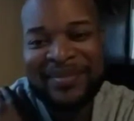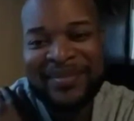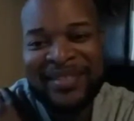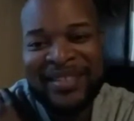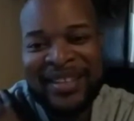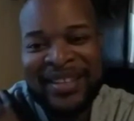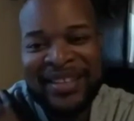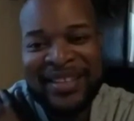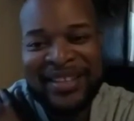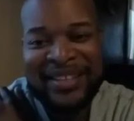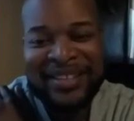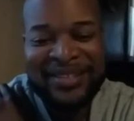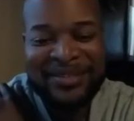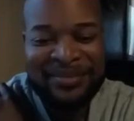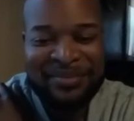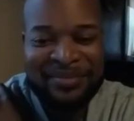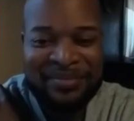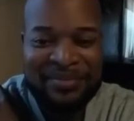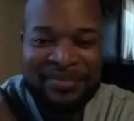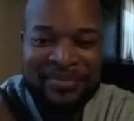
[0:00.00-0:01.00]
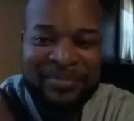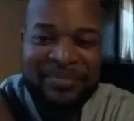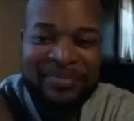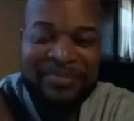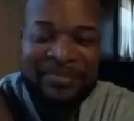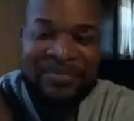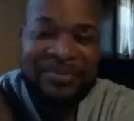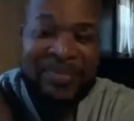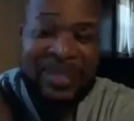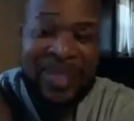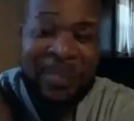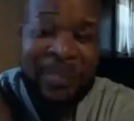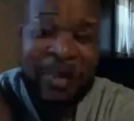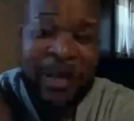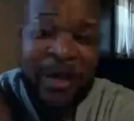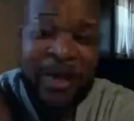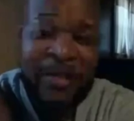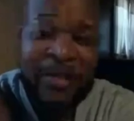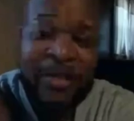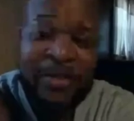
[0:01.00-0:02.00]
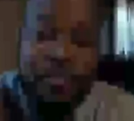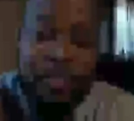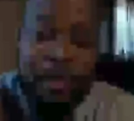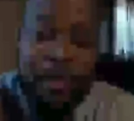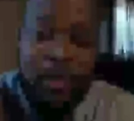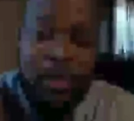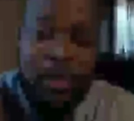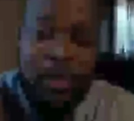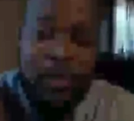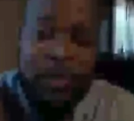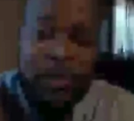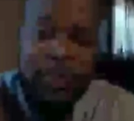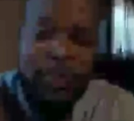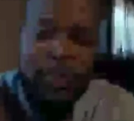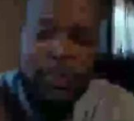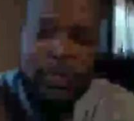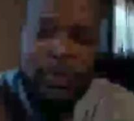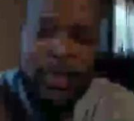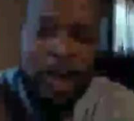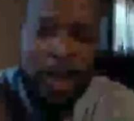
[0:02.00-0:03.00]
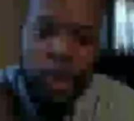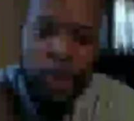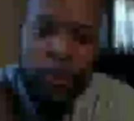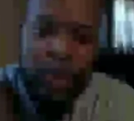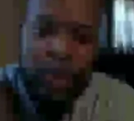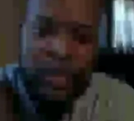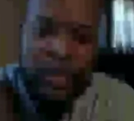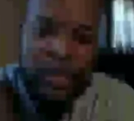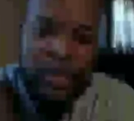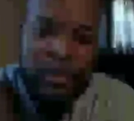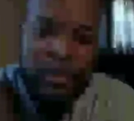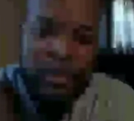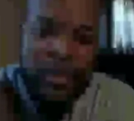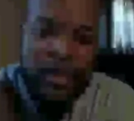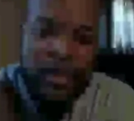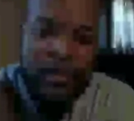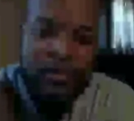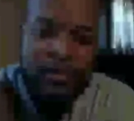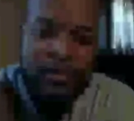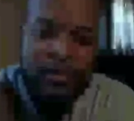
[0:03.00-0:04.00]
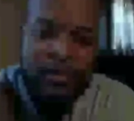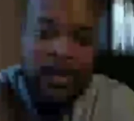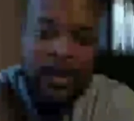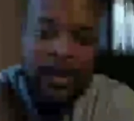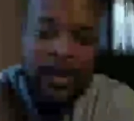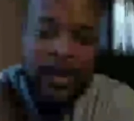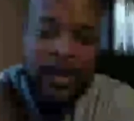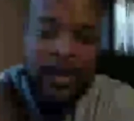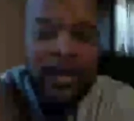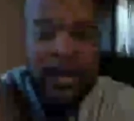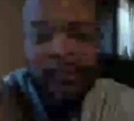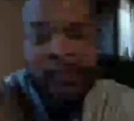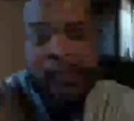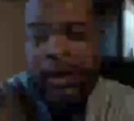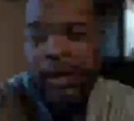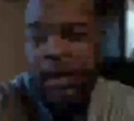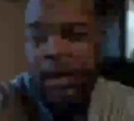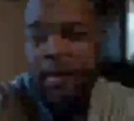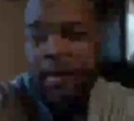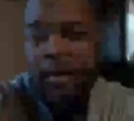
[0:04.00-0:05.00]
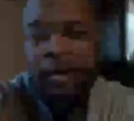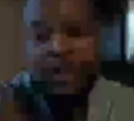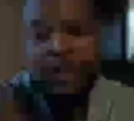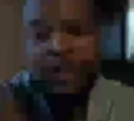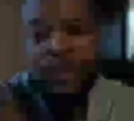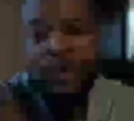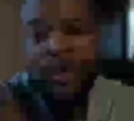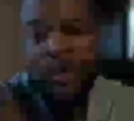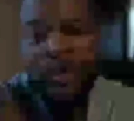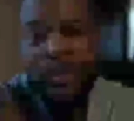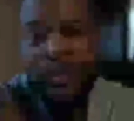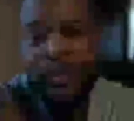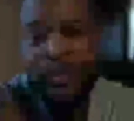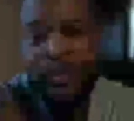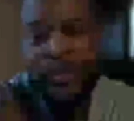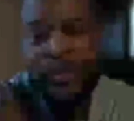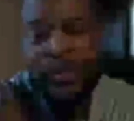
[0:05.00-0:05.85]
Yeah. Well, just remember what we, what we, talked about this week. I'm, I'm not going to be too long.